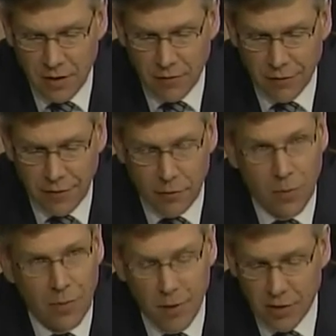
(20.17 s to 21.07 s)
of the Federal
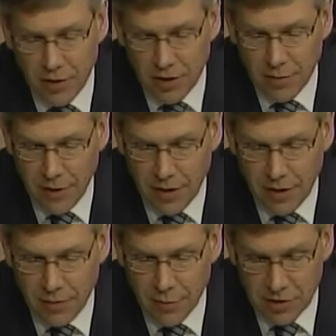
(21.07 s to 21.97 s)
Open Market
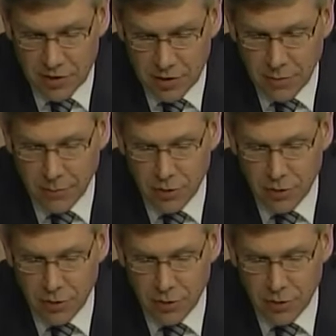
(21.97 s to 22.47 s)
Committee participant